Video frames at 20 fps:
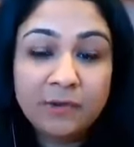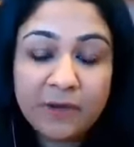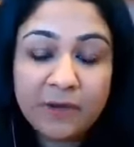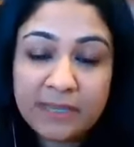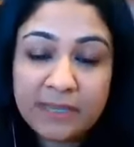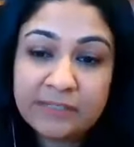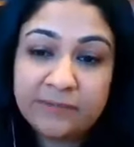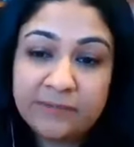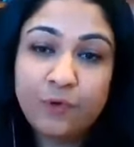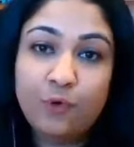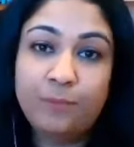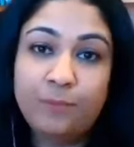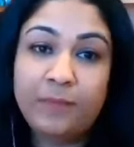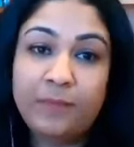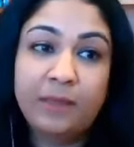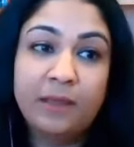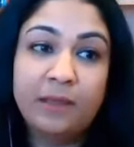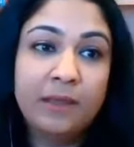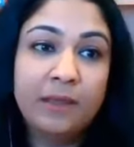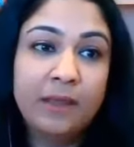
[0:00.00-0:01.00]

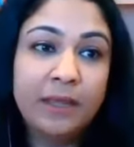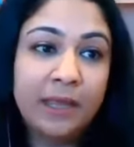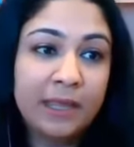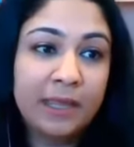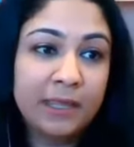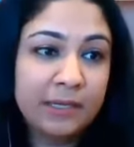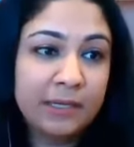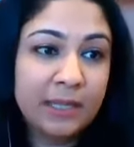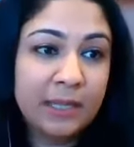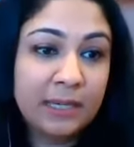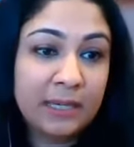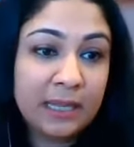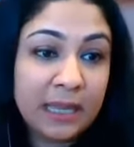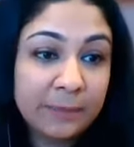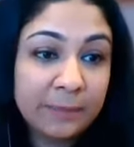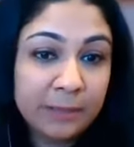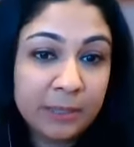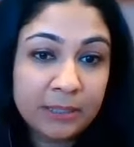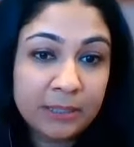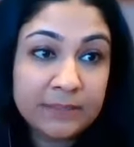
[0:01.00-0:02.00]
transphobia and
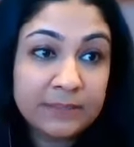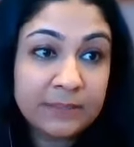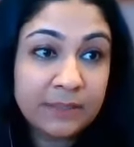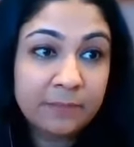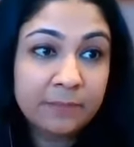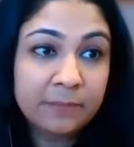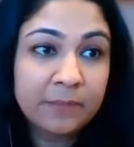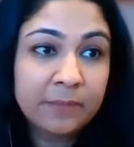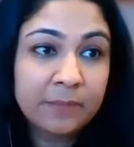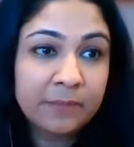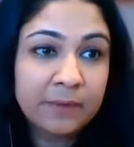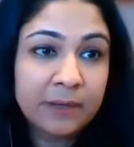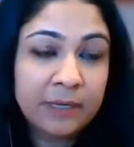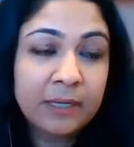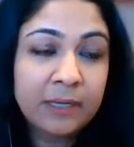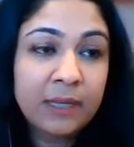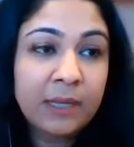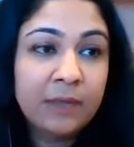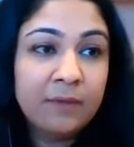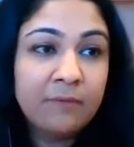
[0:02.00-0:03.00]
ableism,
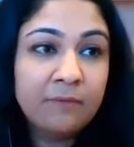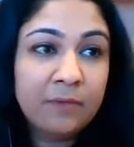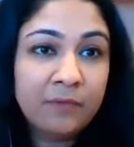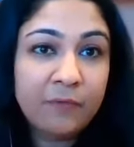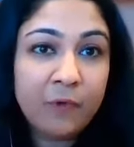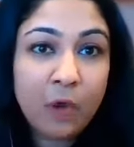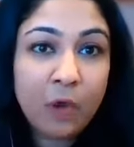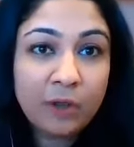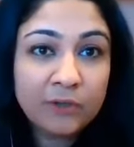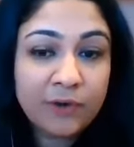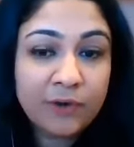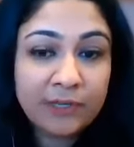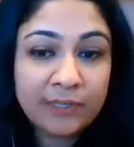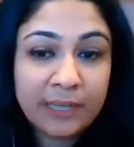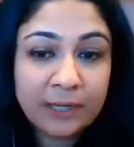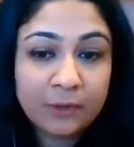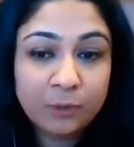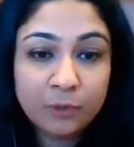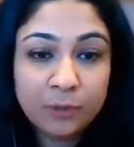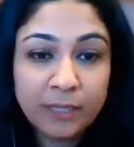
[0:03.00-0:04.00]
right? We've all drunk
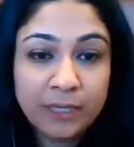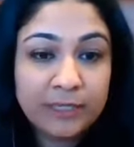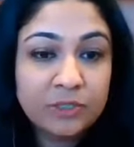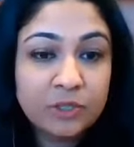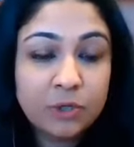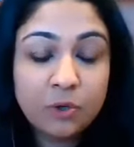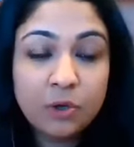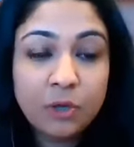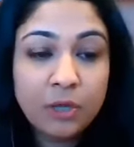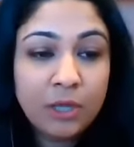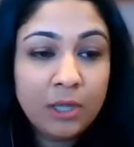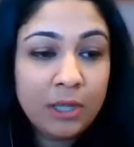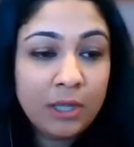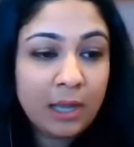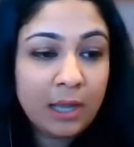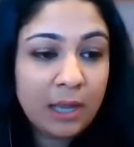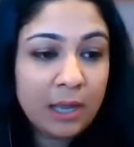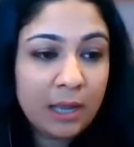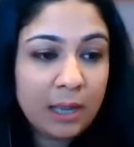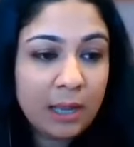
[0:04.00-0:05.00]
that Kool-Aid. So
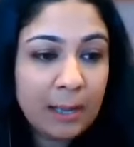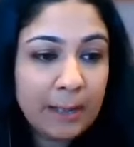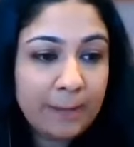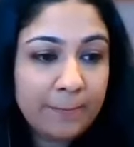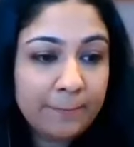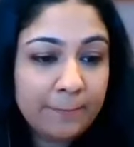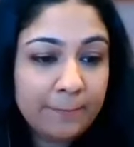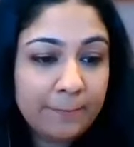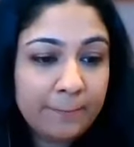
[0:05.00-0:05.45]
I